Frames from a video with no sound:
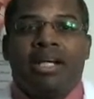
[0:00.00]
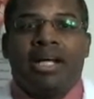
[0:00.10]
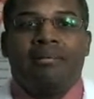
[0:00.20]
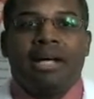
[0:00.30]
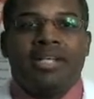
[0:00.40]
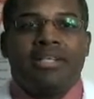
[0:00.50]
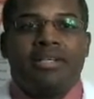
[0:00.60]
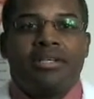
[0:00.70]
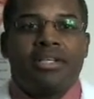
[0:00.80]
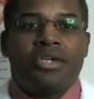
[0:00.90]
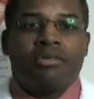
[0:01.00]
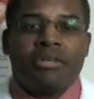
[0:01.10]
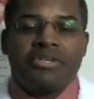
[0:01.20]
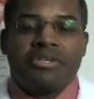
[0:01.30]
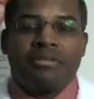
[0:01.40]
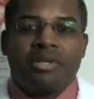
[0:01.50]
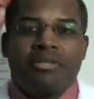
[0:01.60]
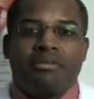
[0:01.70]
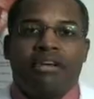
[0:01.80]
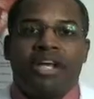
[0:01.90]
Um, I attended the University of
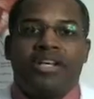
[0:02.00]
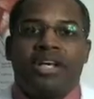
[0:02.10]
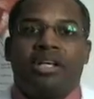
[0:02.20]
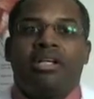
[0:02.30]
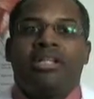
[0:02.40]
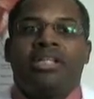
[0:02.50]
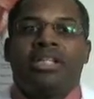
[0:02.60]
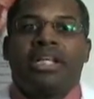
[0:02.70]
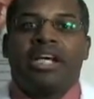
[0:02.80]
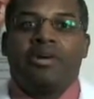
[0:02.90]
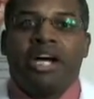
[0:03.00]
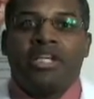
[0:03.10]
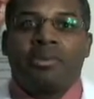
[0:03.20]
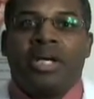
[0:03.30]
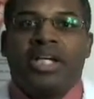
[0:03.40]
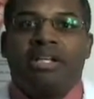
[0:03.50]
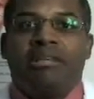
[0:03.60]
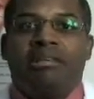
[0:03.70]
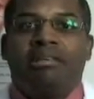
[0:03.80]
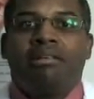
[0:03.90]
Pennsylvania and
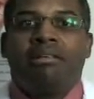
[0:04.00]
graduated